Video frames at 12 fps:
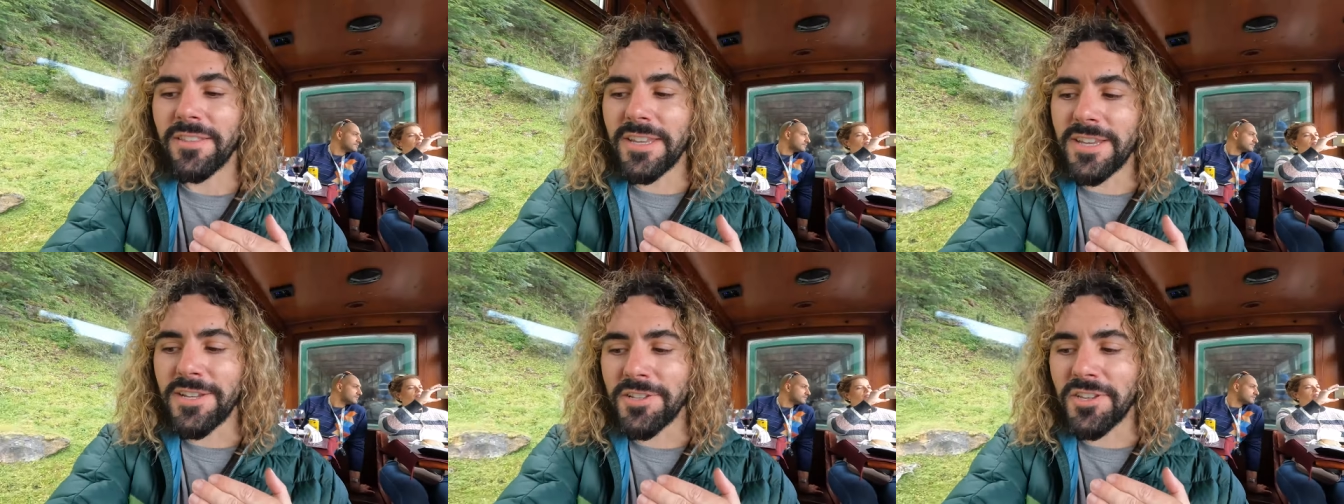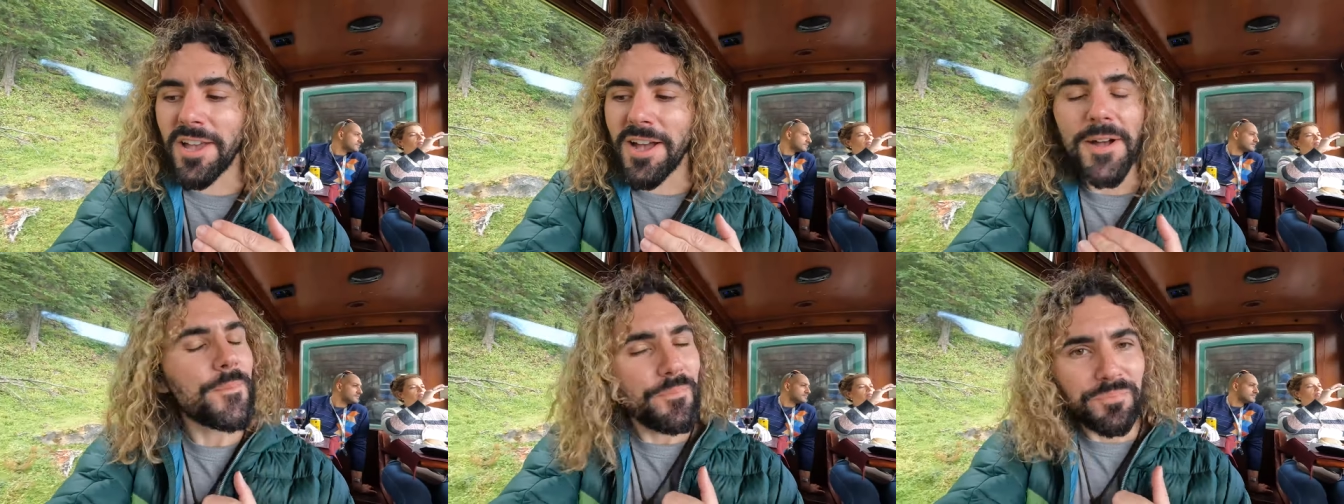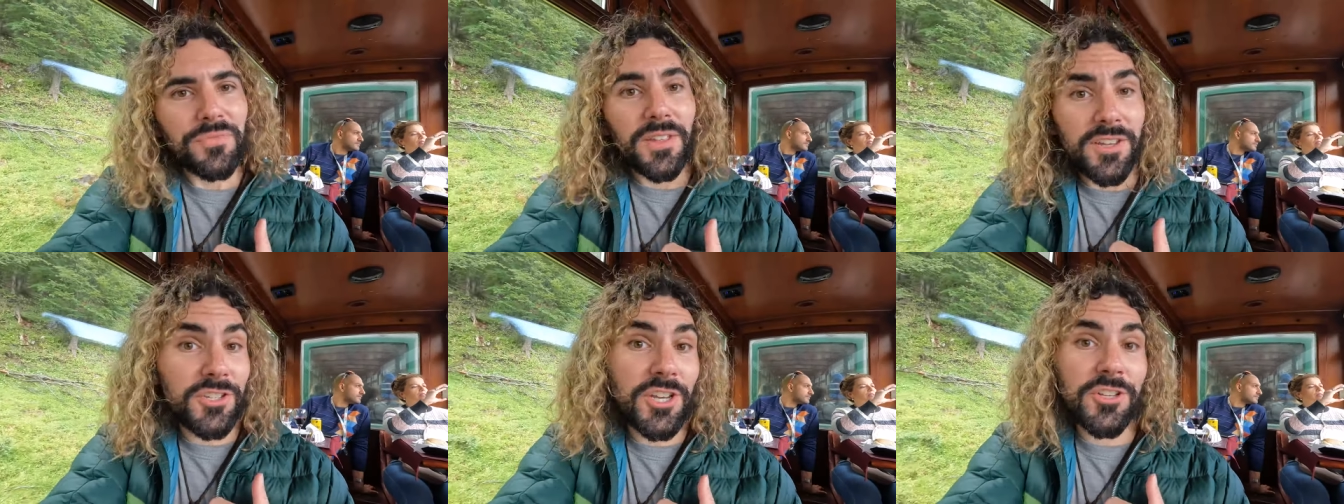these uh,
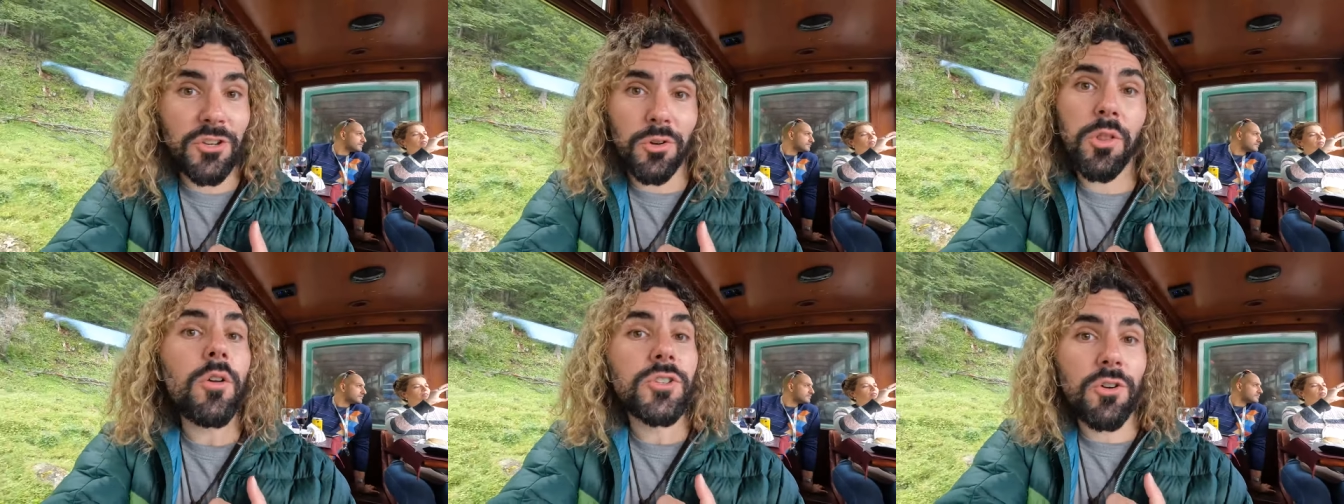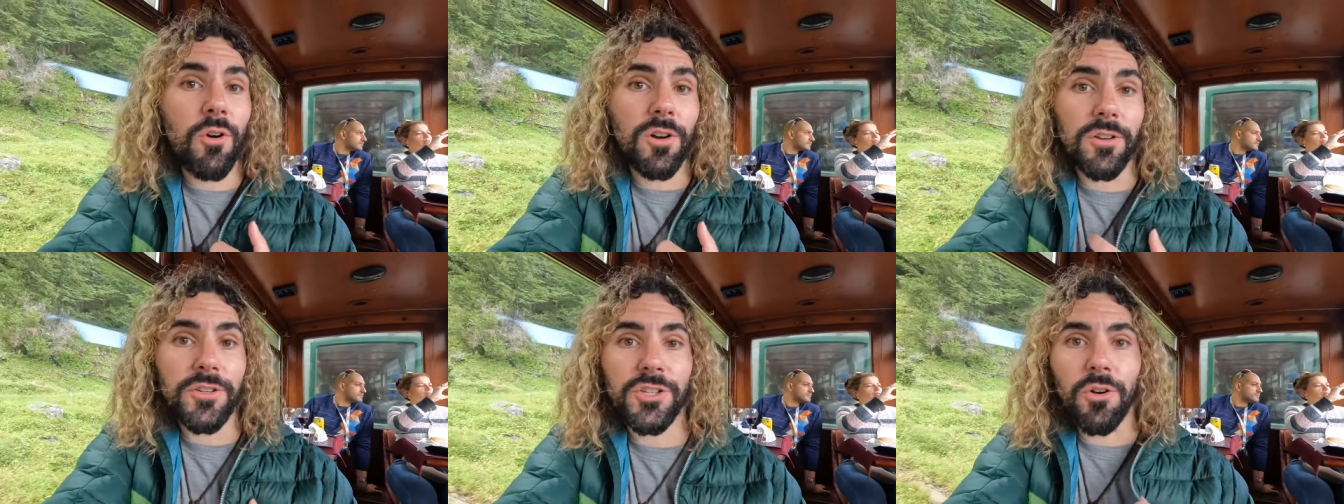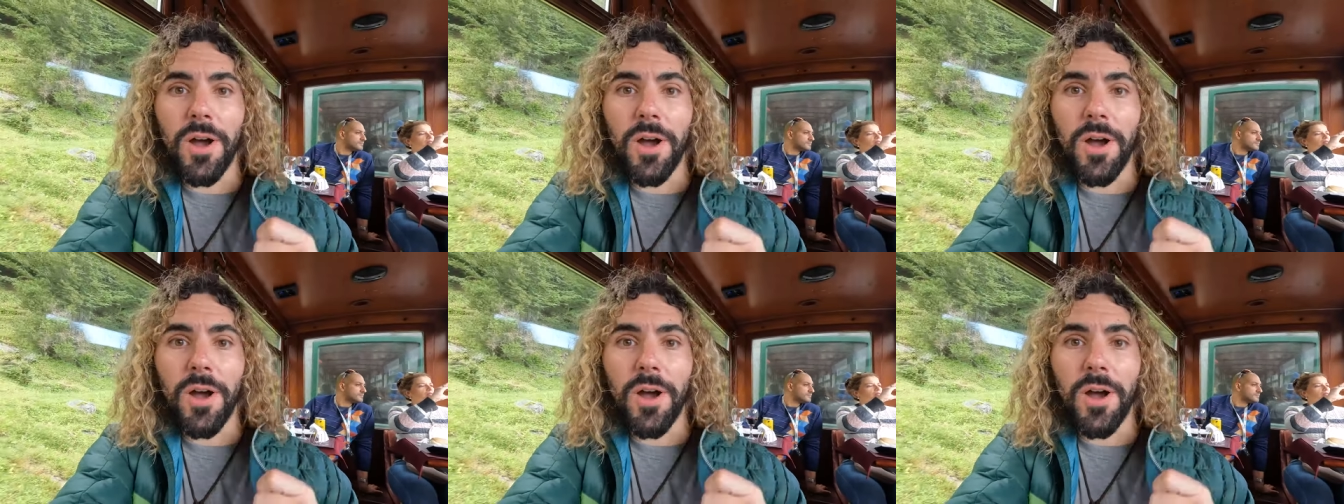these seats are close quarters.